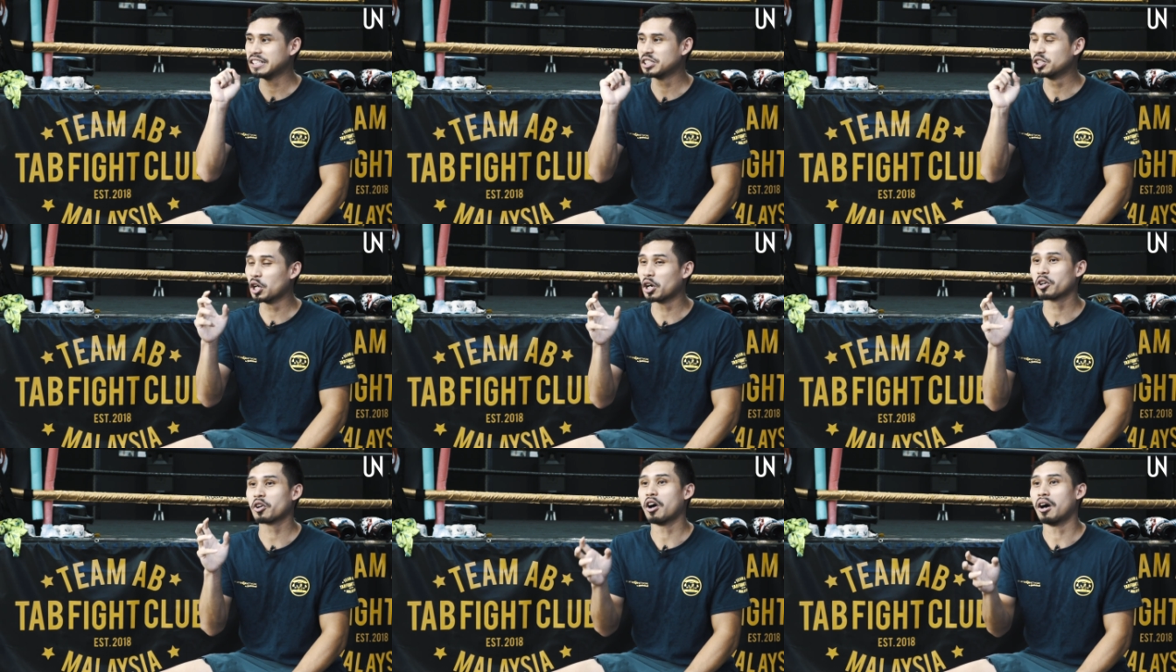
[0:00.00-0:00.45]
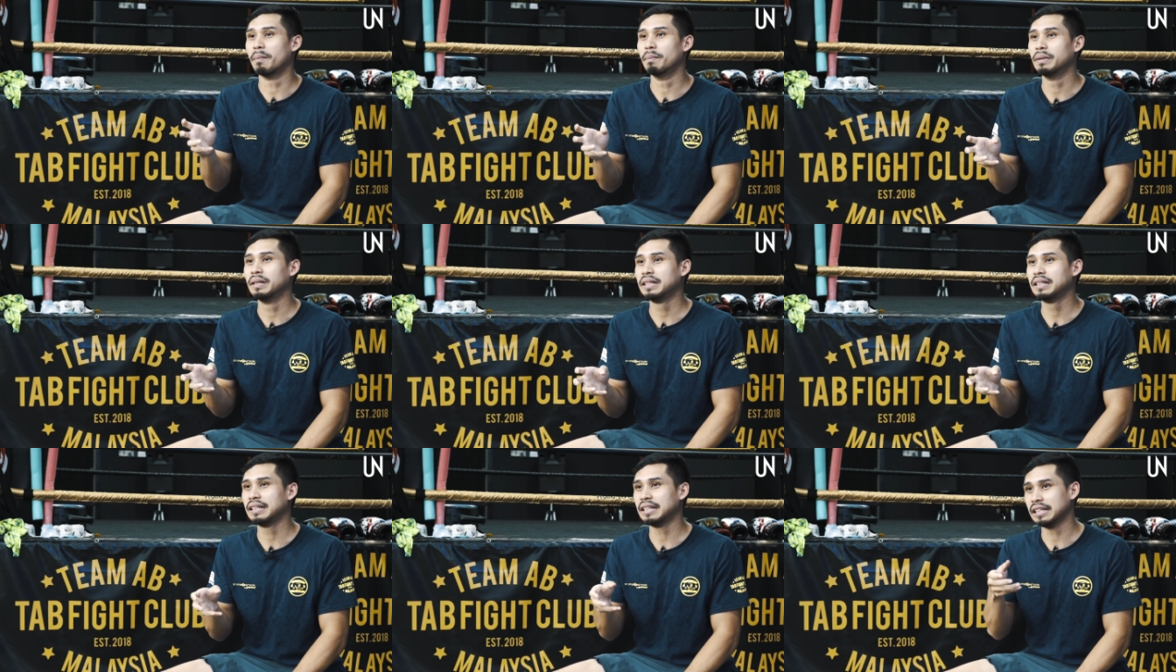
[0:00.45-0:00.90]
not
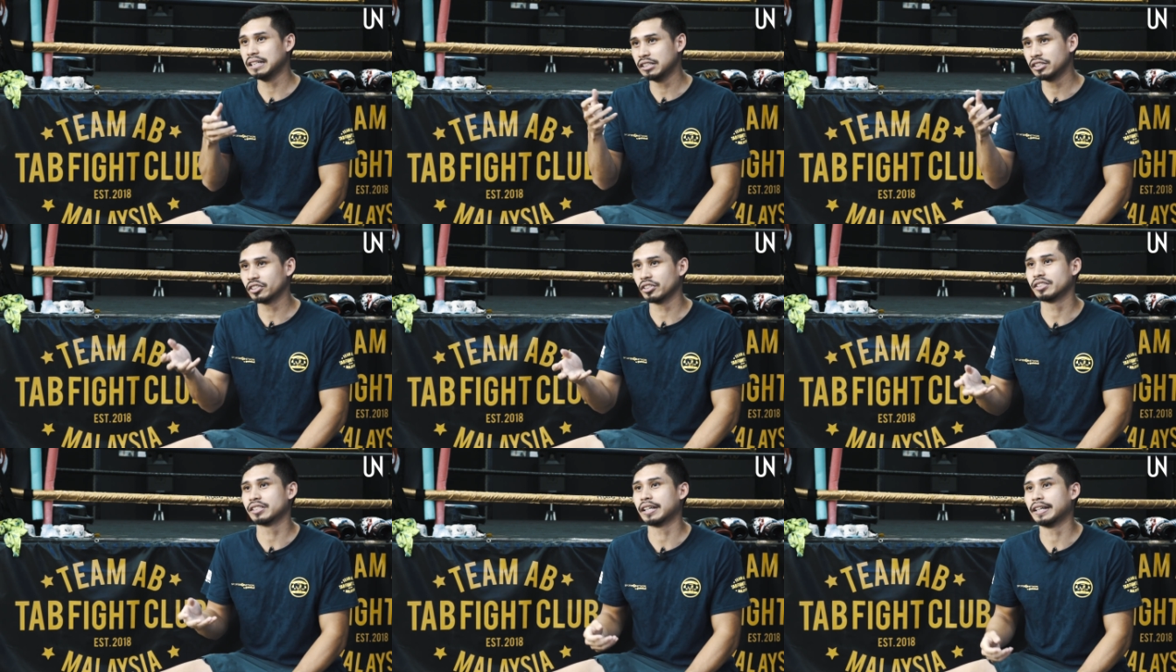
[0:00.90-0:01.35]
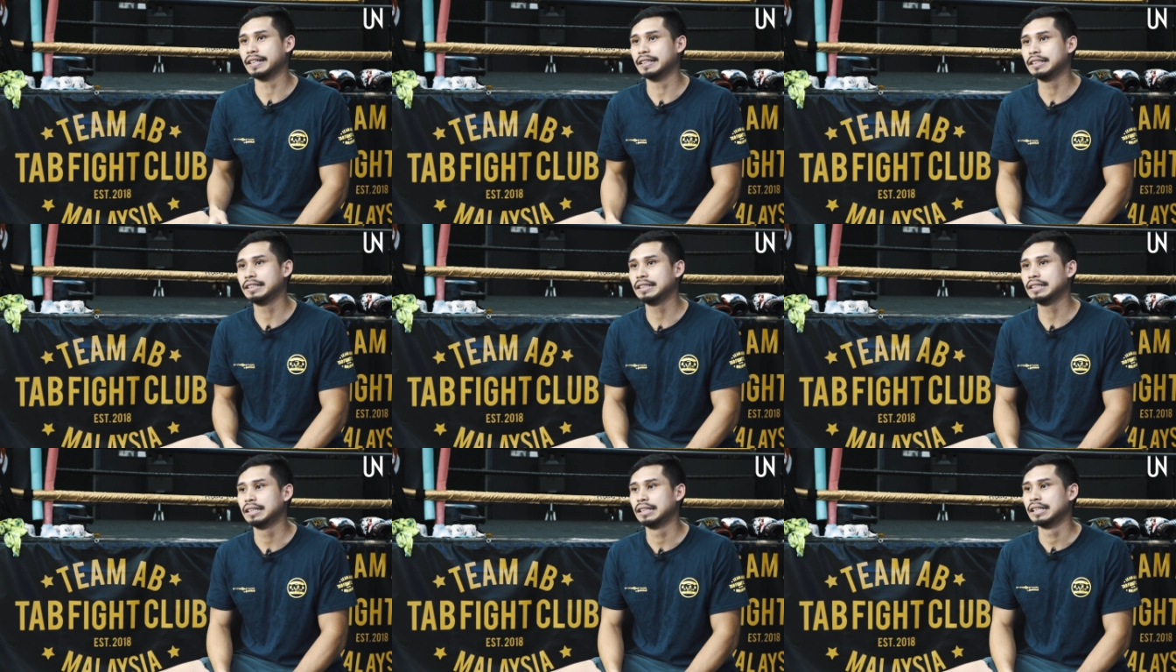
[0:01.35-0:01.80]
common in
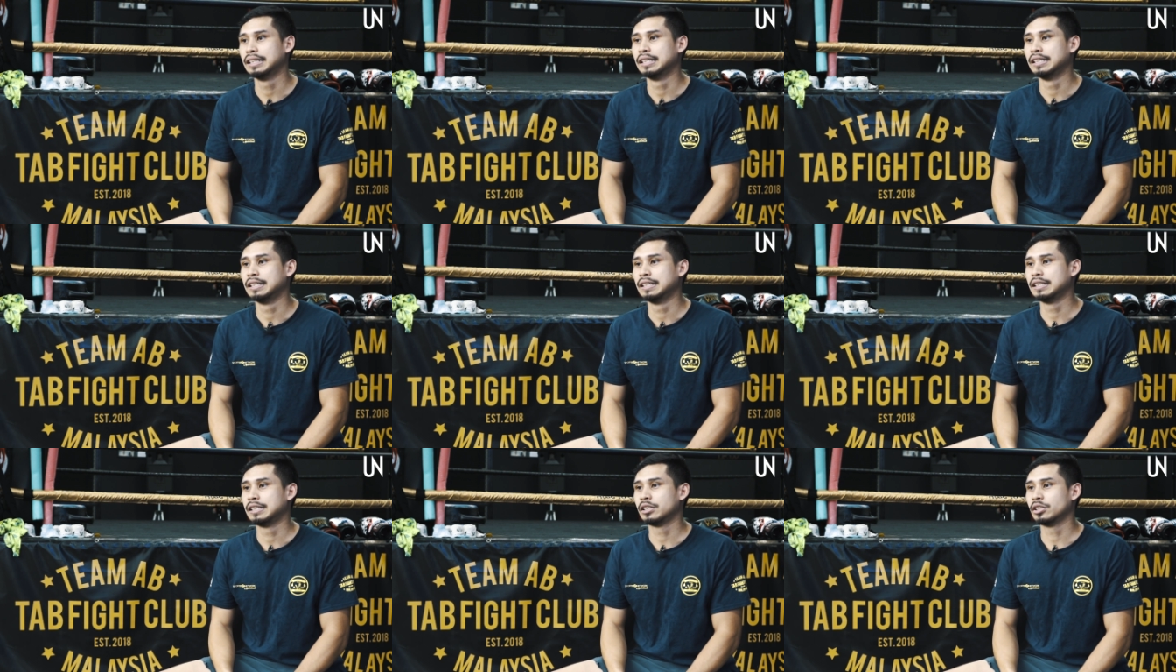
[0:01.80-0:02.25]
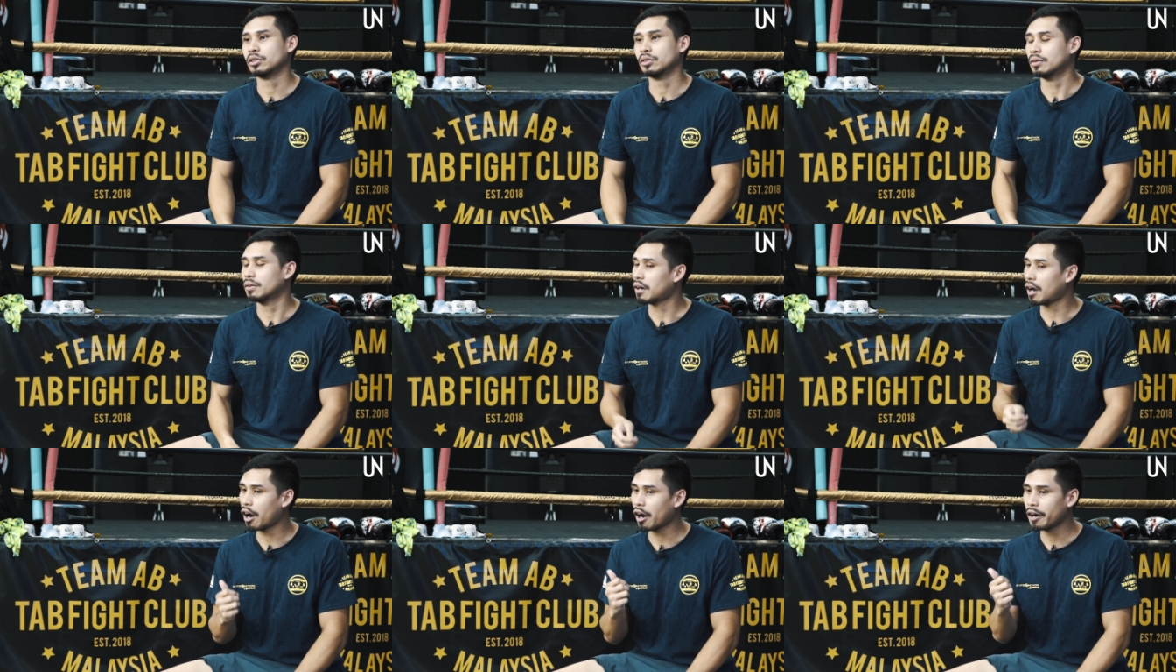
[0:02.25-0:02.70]
society.
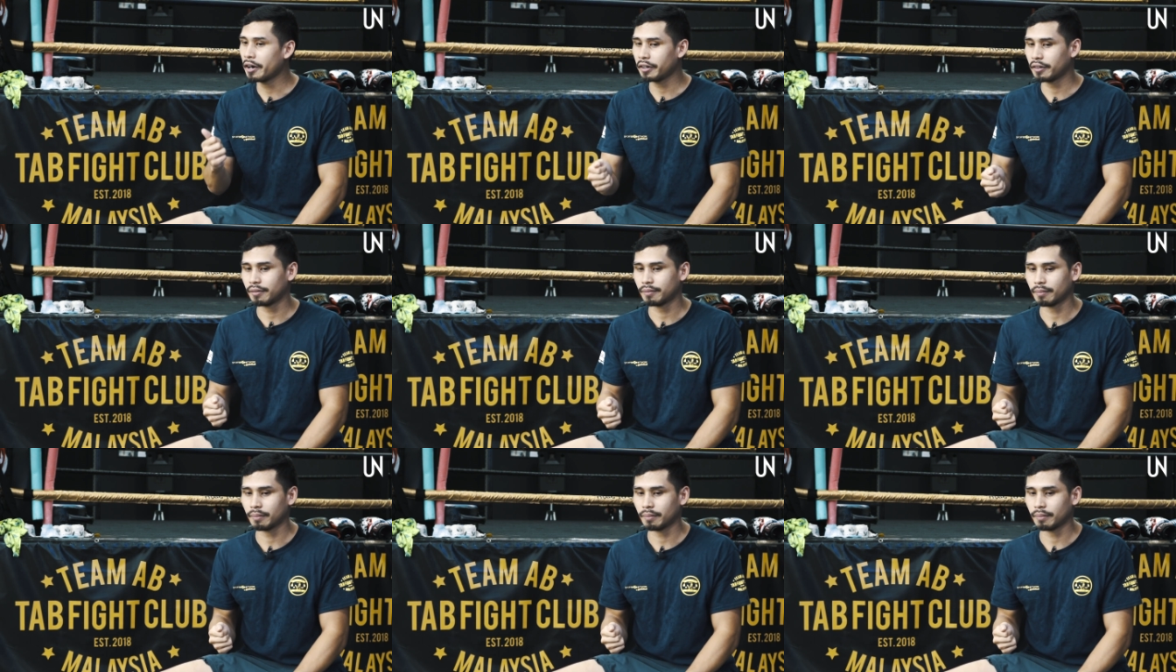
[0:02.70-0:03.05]
So heart,